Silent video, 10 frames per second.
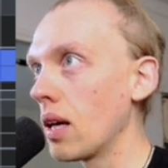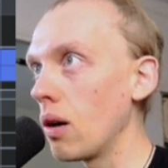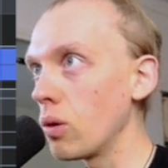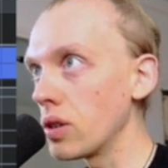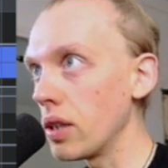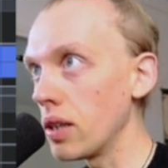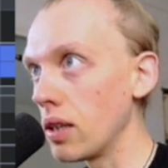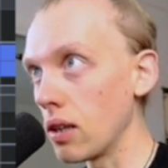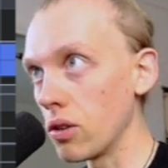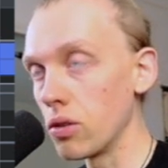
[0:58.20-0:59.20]
I was
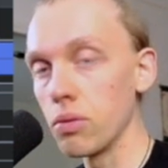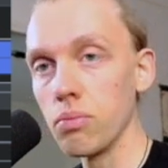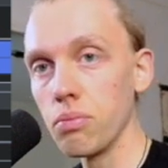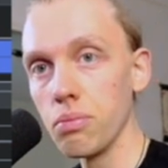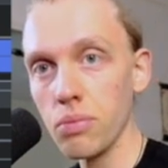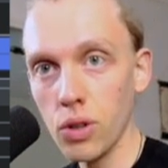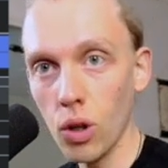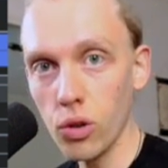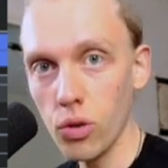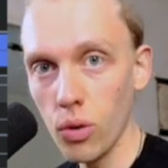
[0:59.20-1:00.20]
thinking I could
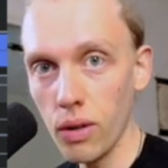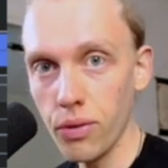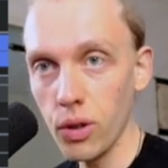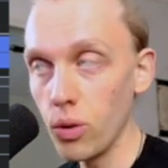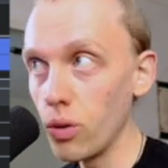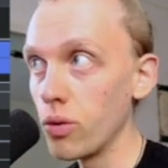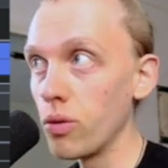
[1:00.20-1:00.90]
go through a few